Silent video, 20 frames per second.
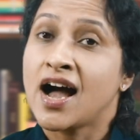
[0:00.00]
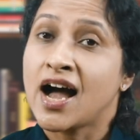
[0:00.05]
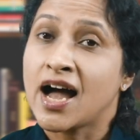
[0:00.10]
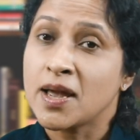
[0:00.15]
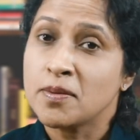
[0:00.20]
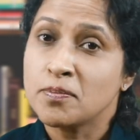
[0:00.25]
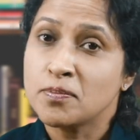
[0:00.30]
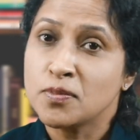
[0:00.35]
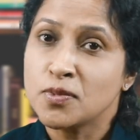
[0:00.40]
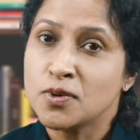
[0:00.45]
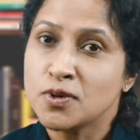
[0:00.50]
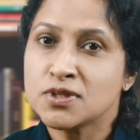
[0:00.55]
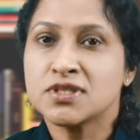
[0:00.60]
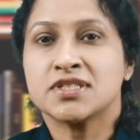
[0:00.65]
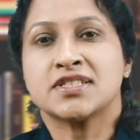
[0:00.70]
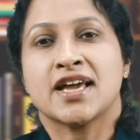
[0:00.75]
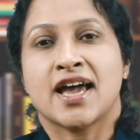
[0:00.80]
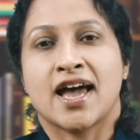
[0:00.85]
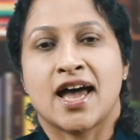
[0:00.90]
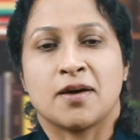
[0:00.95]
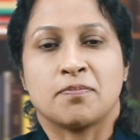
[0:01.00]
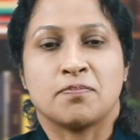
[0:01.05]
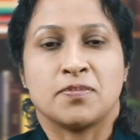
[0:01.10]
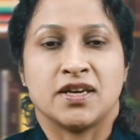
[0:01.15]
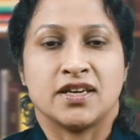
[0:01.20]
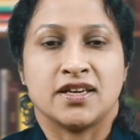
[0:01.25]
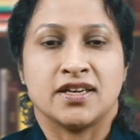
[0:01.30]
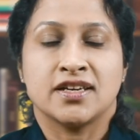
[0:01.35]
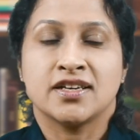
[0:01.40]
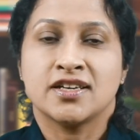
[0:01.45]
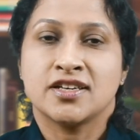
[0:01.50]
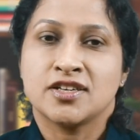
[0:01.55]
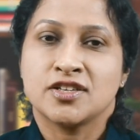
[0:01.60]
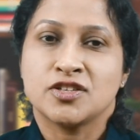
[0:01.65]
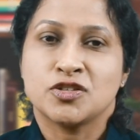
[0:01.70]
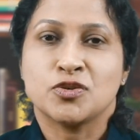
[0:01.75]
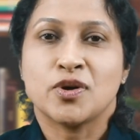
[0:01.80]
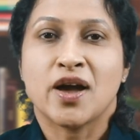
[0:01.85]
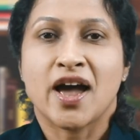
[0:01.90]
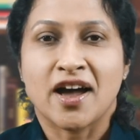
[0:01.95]
I'm most happy
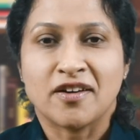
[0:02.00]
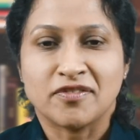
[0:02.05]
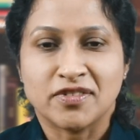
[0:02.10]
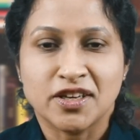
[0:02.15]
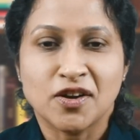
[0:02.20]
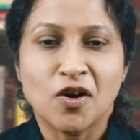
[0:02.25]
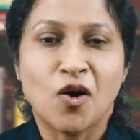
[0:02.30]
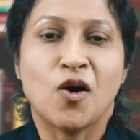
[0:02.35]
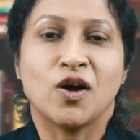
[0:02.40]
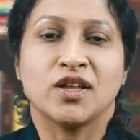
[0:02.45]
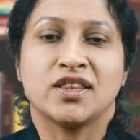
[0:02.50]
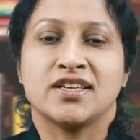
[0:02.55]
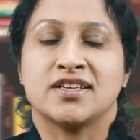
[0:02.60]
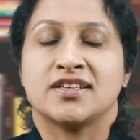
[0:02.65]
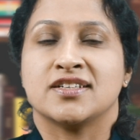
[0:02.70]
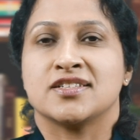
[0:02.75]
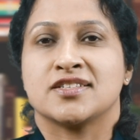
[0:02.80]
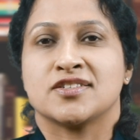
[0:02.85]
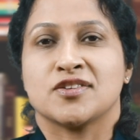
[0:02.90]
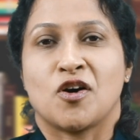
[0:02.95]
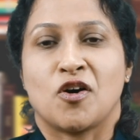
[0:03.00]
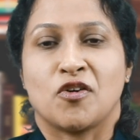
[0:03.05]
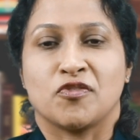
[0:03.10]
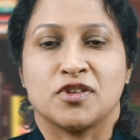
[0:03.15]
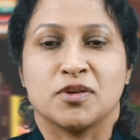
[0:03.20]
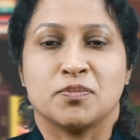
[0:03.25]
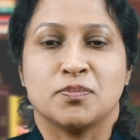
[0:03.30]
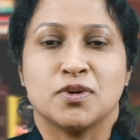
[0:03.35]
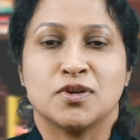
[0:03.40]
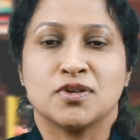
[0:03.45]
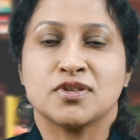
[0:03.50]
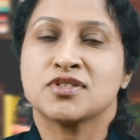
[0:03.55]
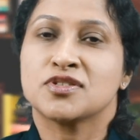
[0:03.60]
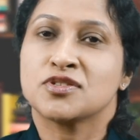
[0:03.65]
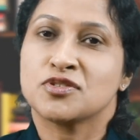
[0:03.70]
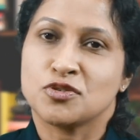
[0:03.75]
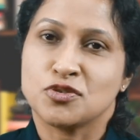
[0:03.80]
to have the authors of the books